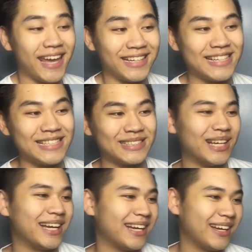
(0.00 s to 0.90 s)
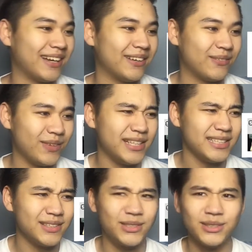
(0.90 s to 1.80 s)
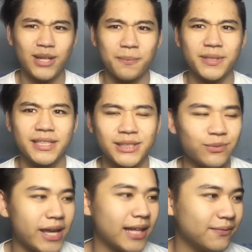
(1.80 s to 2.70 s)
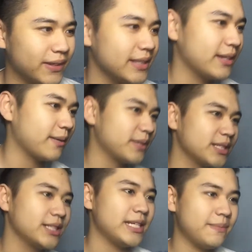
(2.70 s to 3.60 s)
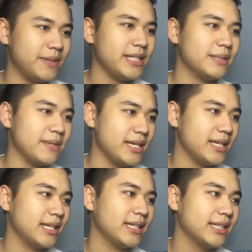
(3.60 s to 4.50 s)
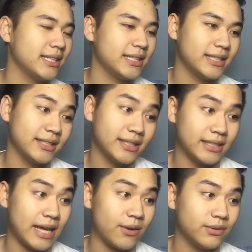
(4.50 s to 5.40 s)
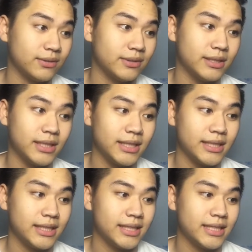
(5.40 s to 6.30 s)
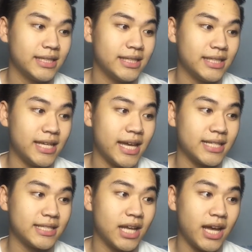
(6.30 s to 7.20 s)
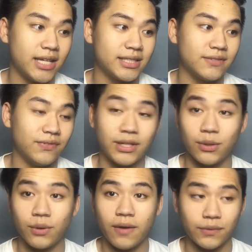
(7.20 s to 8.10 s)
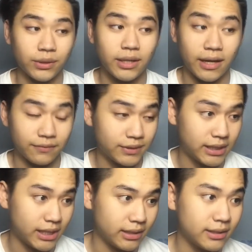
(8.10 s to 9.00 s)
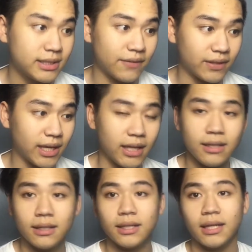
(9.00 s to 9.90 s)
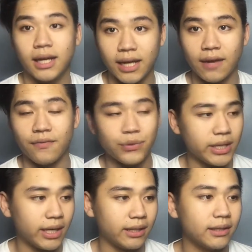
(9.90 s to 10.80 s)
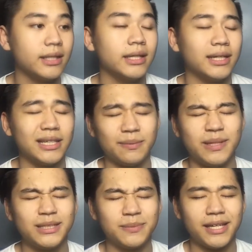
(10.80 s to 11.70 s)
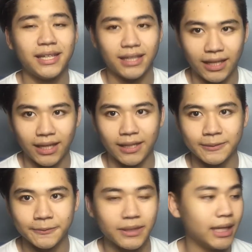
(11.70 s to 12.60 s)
and he's uh, it's a good competition we had friendly competition he beat me now he has highest video ever I've seen 7k I have 3k he beats me and